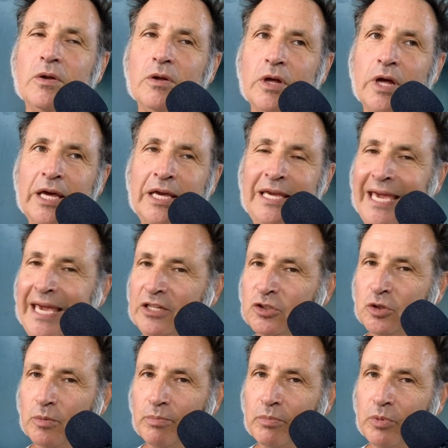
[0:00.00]
again
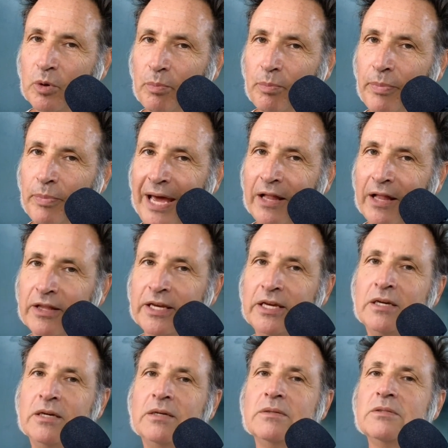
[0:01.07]
to
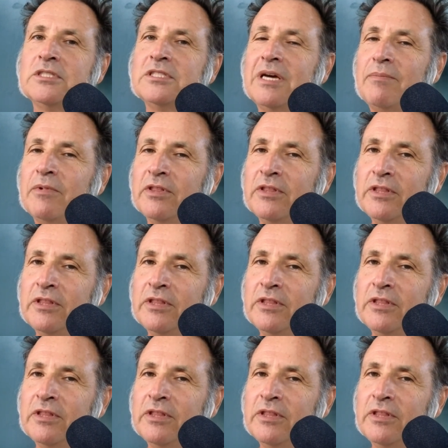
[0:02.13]
propelling some of